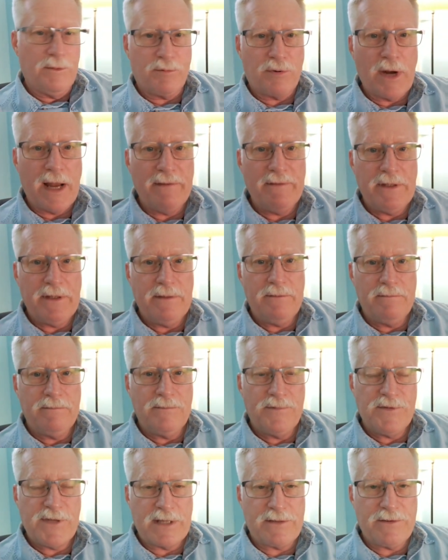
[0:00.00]
private
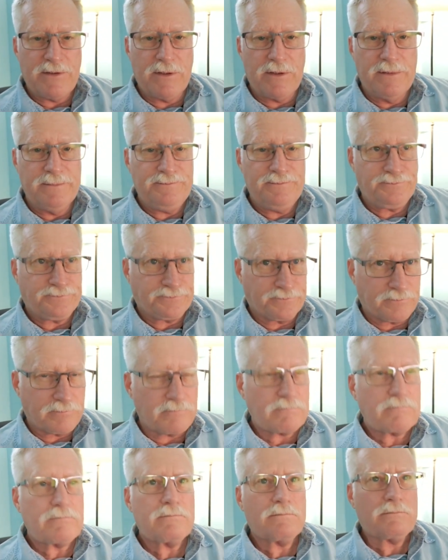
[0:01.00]
sector.
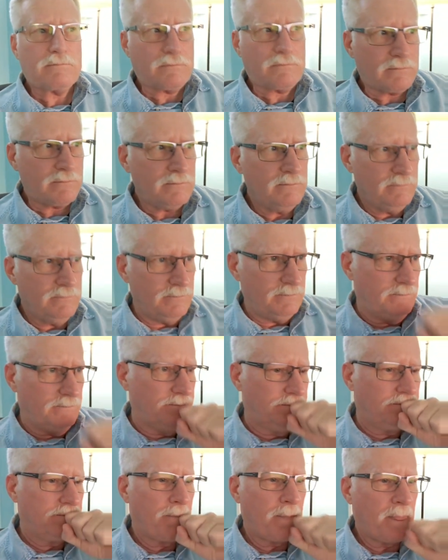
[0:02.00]

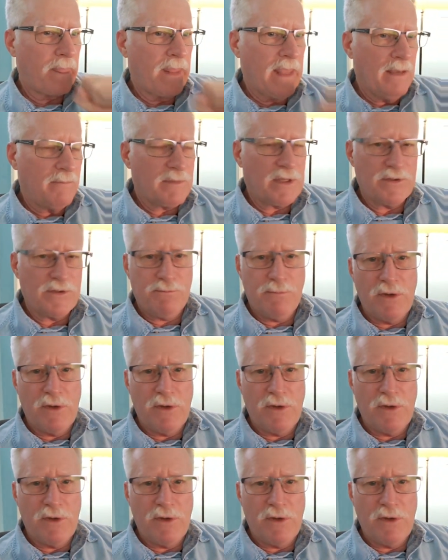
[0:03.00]
Because